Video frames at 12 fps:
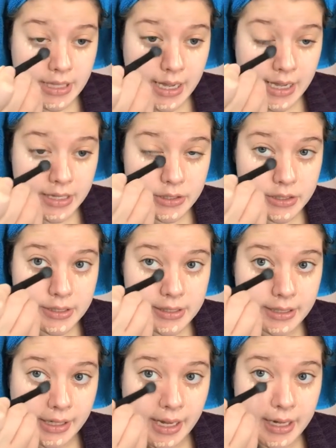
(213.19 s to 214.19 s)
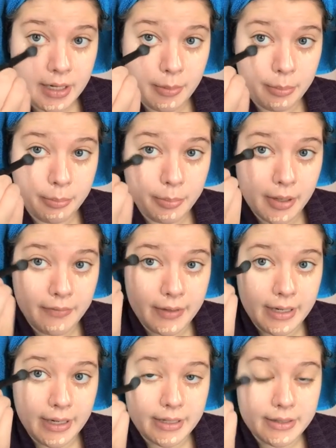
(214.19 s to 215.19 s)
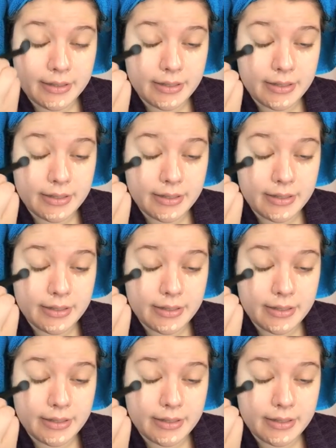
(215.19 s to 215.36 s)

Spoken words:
that just to kind of buff it in.